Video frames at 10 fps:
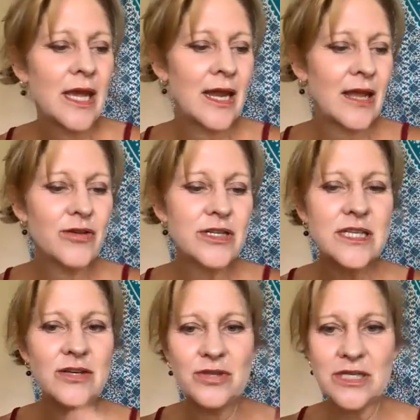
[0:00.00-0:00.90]
And I go to
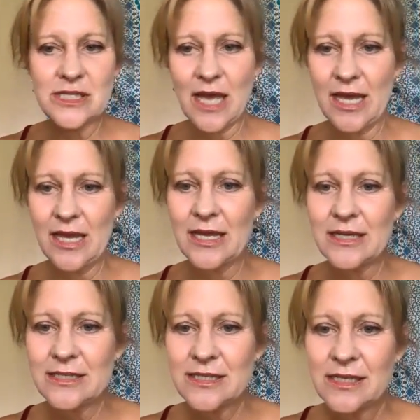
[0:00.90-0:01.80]
see who this guy
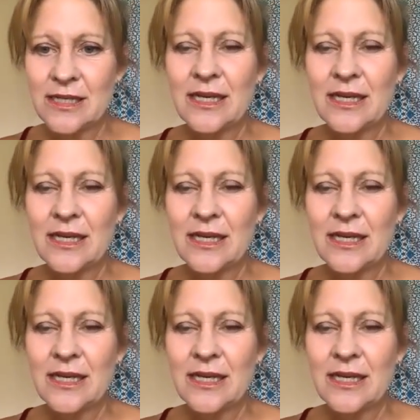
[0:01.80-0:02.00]
is.